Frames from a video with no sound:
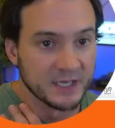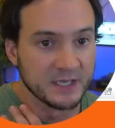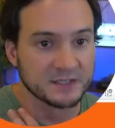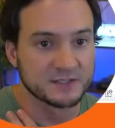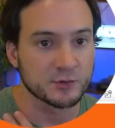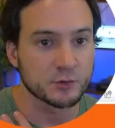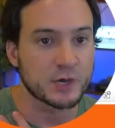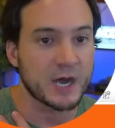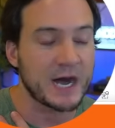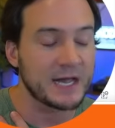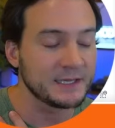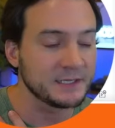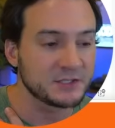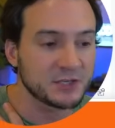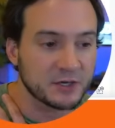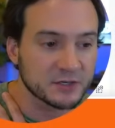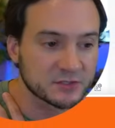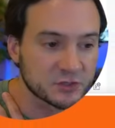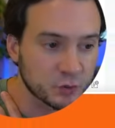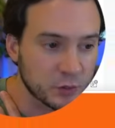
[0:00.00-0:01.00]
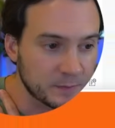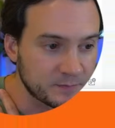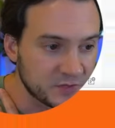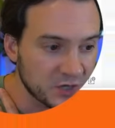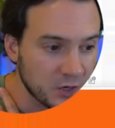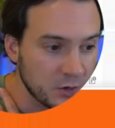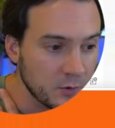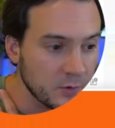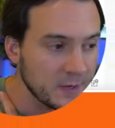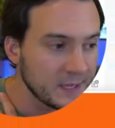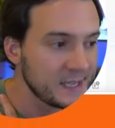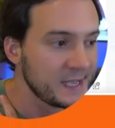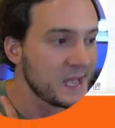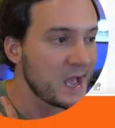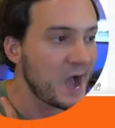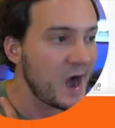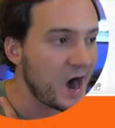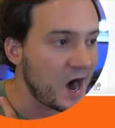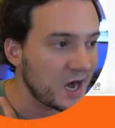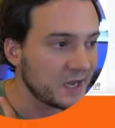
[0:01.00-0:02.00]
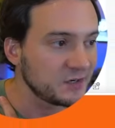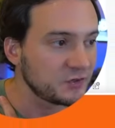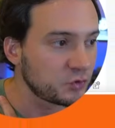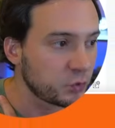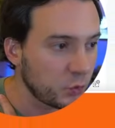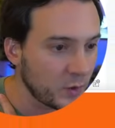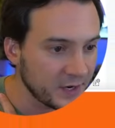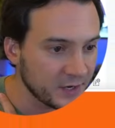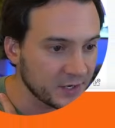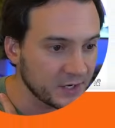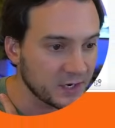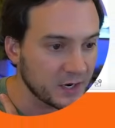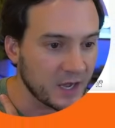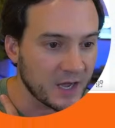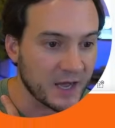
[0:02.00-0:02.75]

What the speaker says: So Colin Talks Crypto on Twitter,